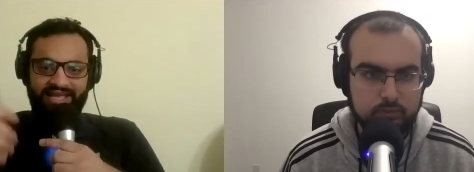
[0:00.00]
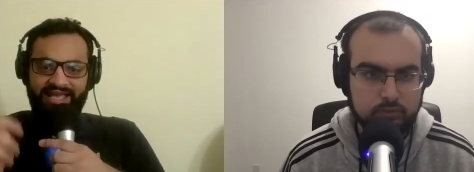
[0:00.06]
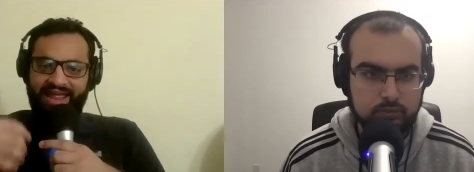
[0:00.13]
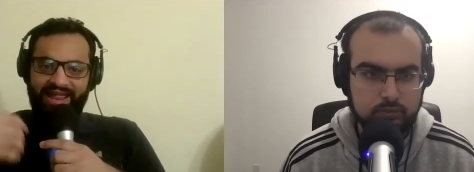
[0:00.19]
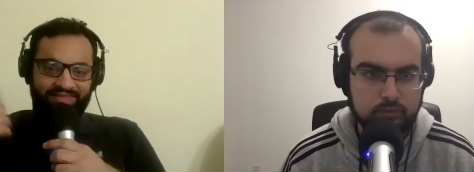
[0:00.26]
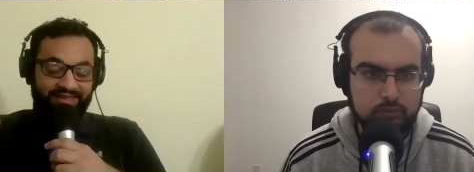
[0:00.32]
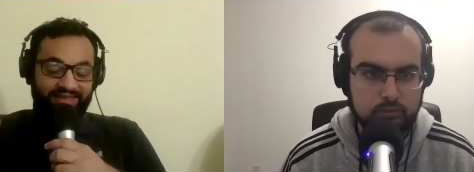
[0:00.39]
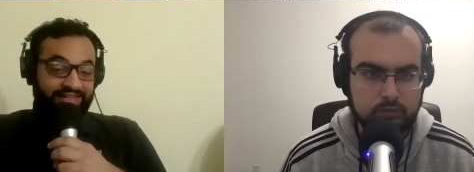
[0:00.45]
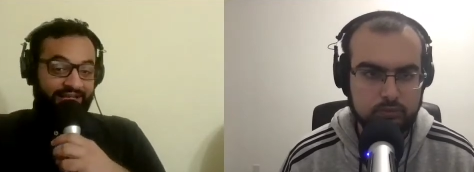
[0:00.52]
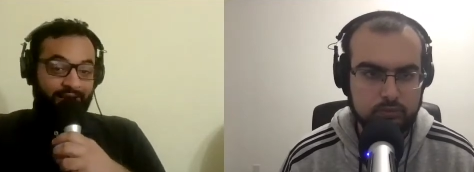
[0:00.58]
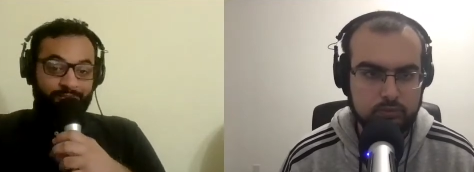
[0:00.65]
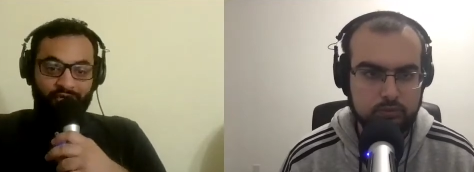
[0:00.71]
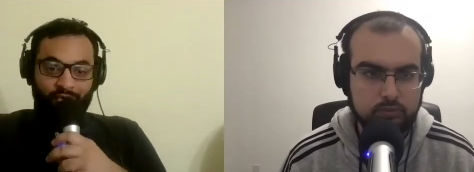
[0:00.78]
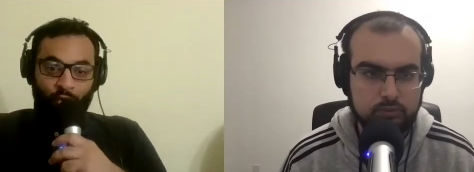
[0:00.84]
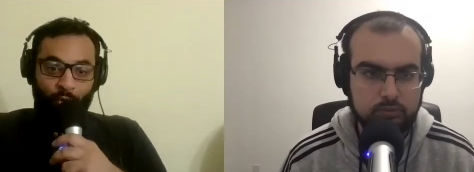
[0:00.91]
Speaker 1: and then he comes
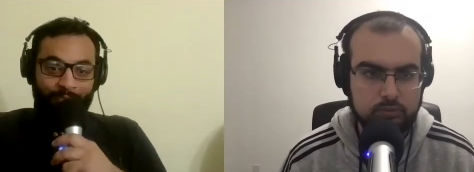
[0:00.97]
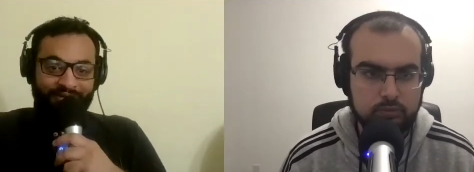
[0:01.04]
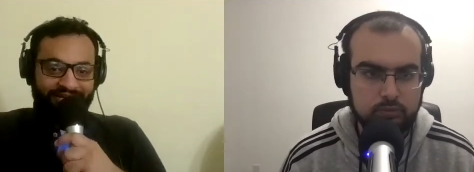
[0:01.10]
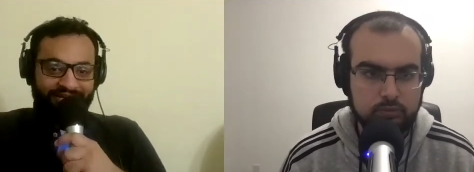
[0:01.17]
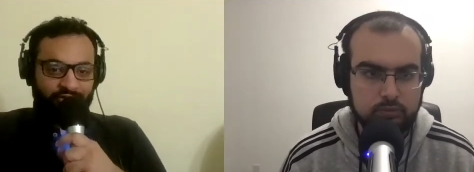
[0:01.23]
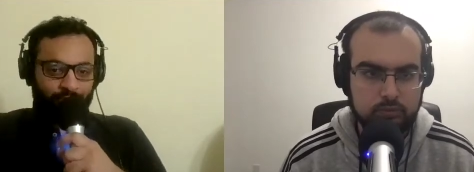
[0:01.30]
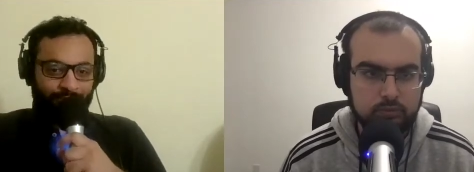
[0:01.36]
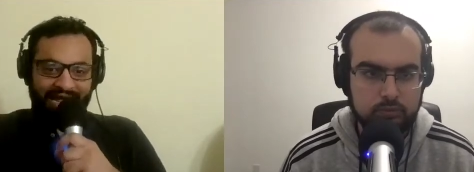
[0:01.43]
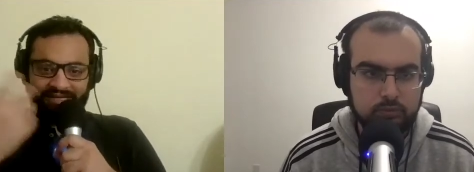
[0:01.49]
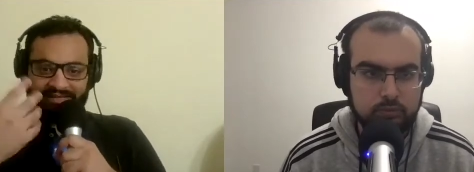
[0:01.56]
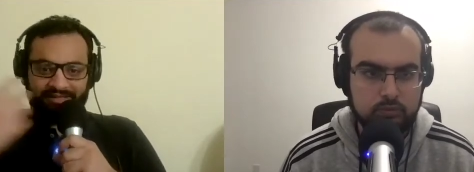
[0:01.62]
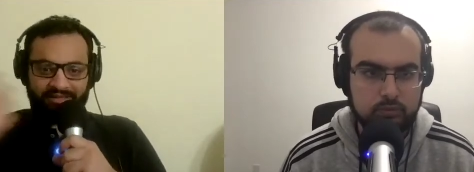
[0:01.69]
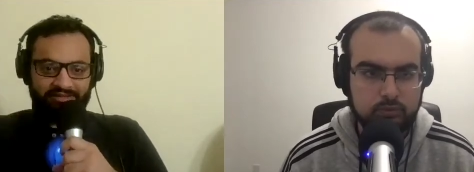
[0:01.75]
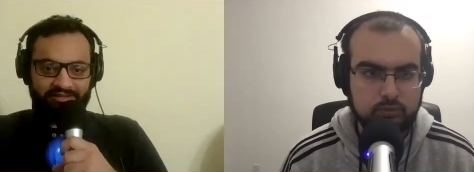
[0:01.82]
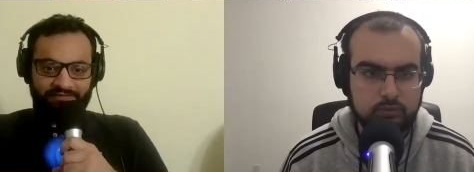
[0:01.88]
out opening to bat.
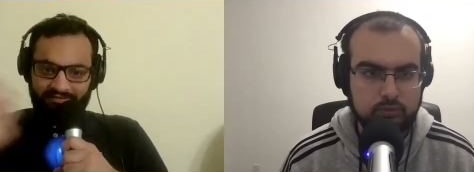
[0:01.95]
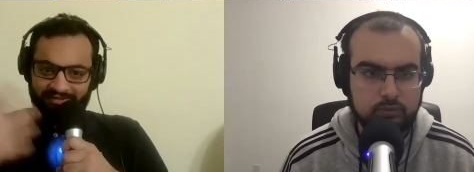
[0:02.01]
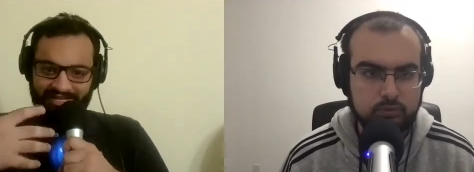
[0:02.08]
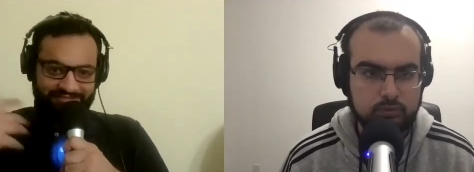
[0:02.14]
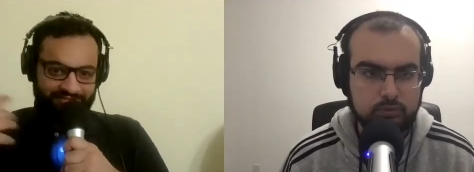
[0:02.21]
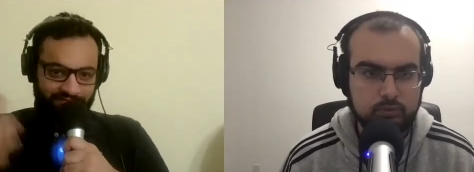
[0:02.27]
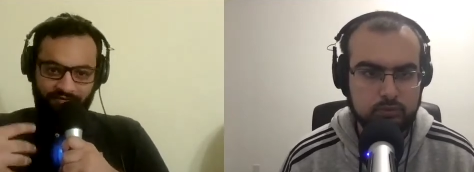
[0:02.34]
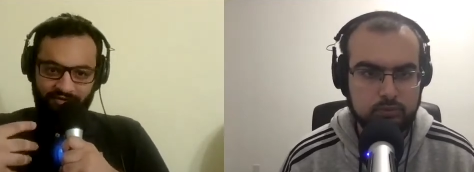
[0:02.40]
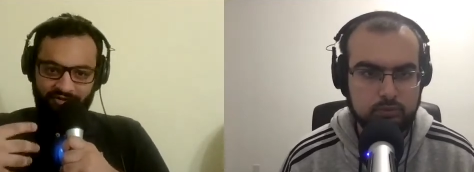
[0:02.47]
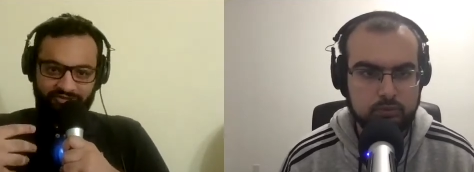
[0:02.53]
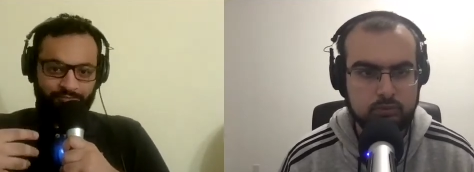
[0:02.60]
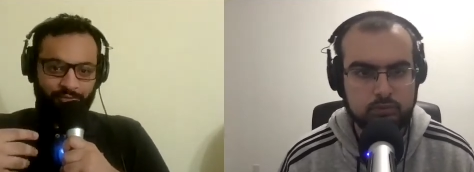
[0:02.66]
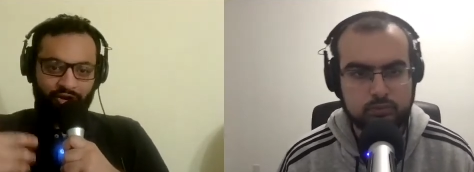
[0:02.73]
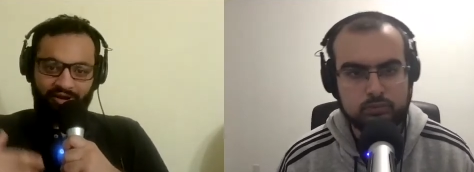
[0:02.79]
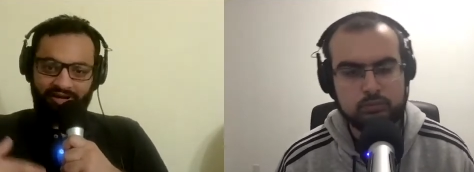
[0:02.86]
The takes the first
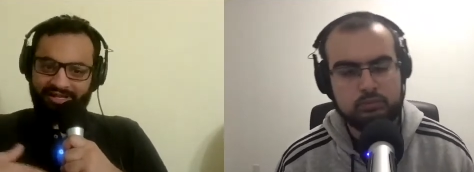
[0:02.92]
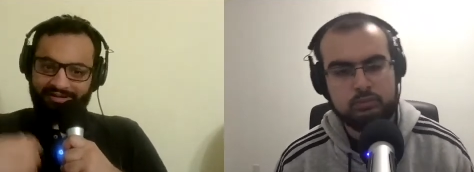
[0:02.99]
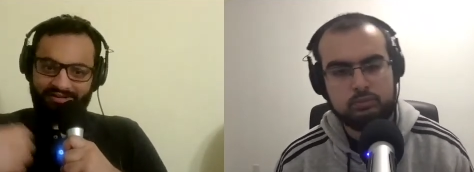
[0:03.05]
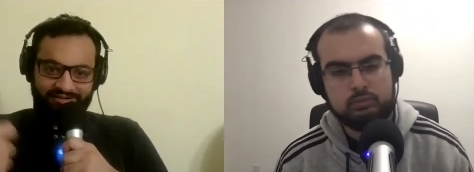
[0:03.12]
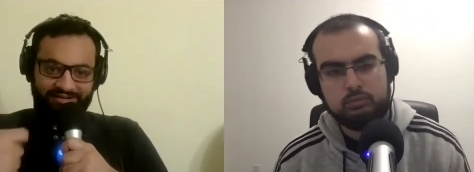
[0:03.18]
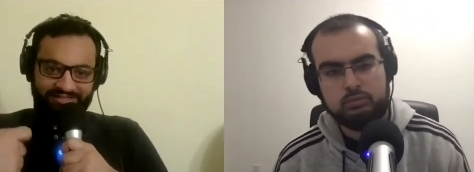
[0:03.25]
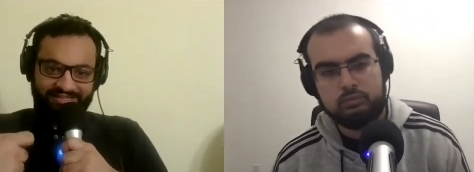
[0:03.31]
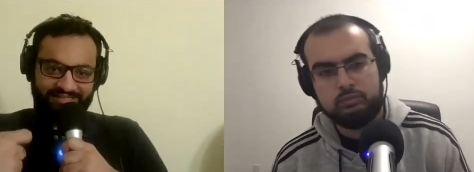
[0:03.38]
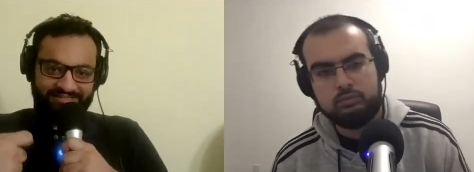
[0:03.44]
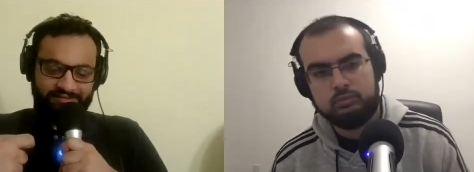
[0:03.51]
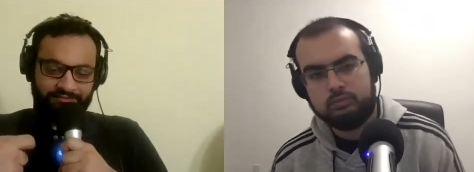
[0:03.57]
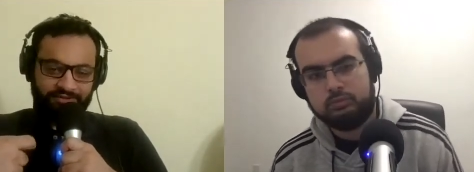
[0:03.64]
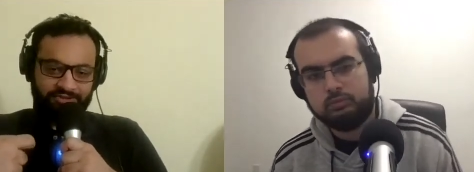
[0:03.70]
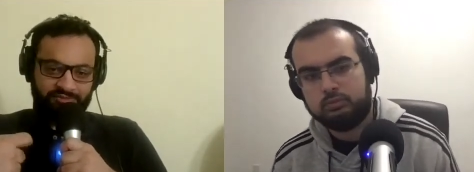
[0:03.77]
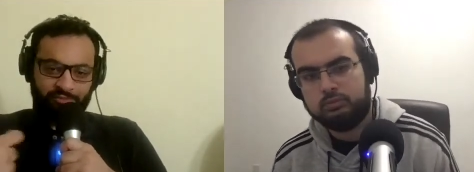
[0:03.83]
ball. He literally takes the
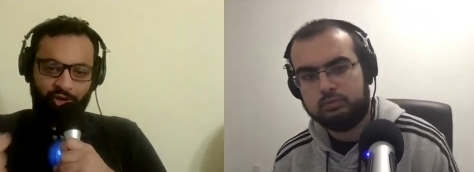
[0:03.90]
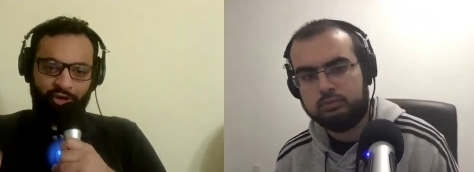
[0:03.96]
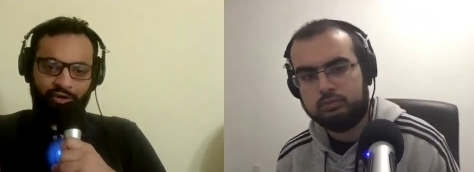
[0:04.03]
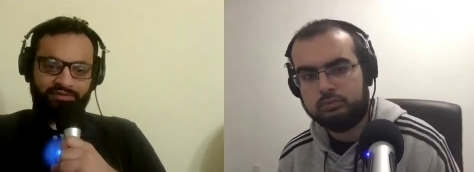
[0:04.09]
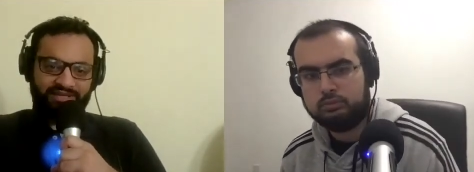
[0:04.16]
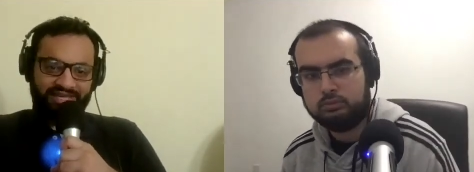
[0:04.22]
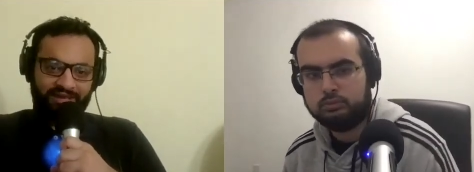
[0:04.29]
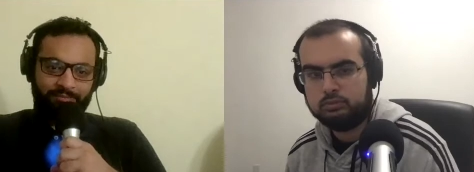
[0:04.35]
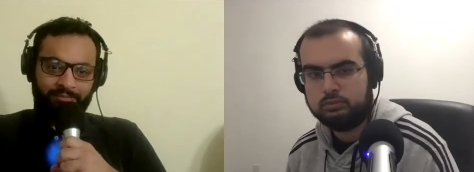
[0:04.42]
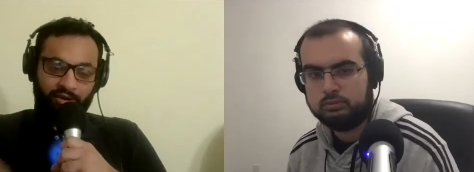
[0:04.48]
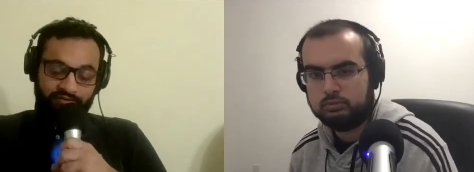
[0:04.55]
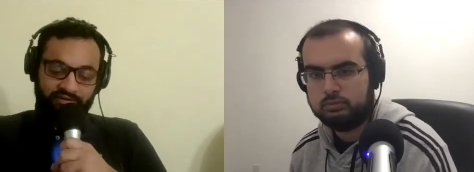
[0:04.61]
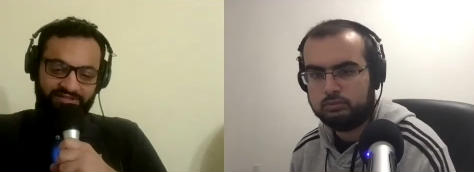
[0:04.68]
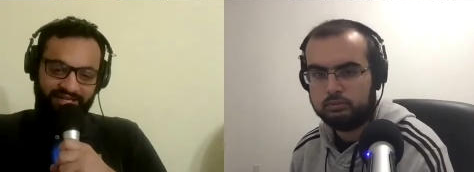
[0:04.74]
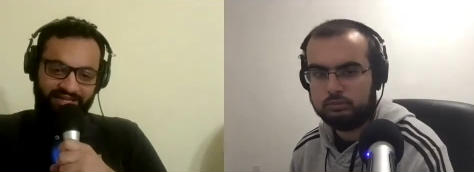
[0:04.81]
first ball of the game of the
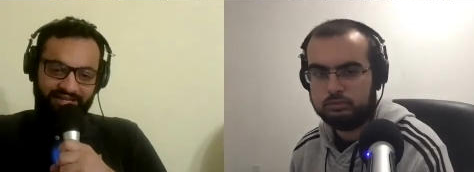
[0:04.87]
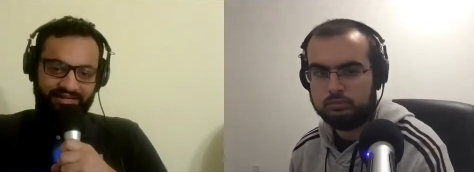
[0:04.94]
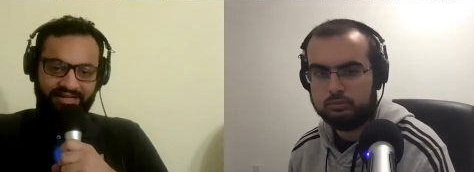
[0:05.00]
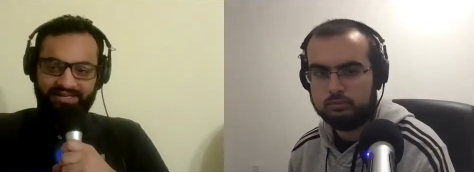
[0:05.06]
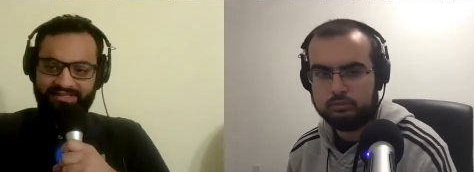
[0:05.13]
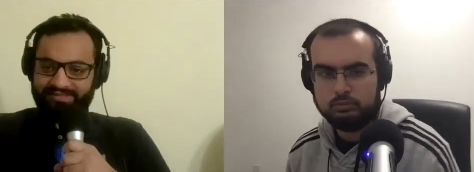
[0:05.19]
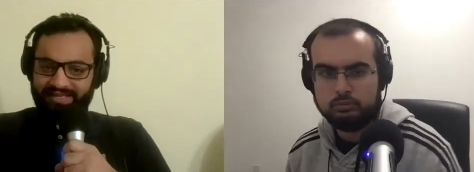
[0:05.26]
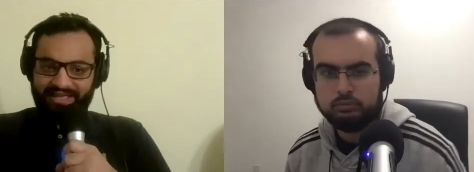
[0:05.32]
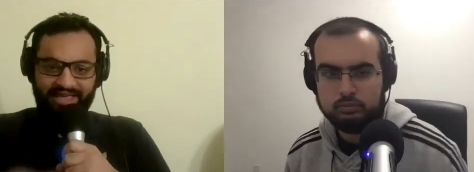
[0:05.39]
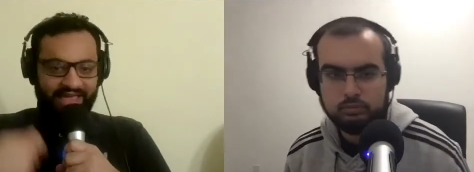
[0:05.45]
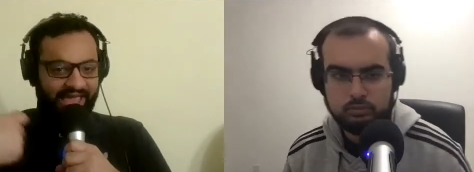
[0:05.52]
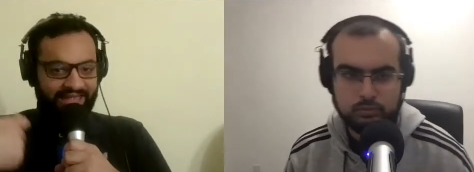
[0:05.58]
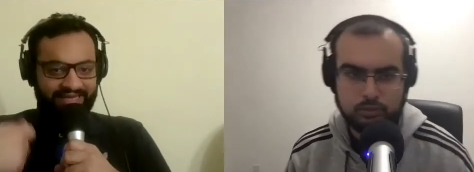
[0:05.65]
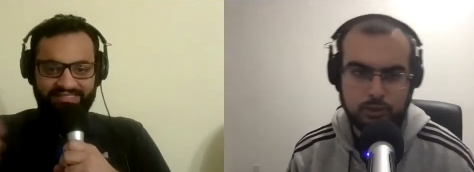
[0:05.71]
second innings, and he's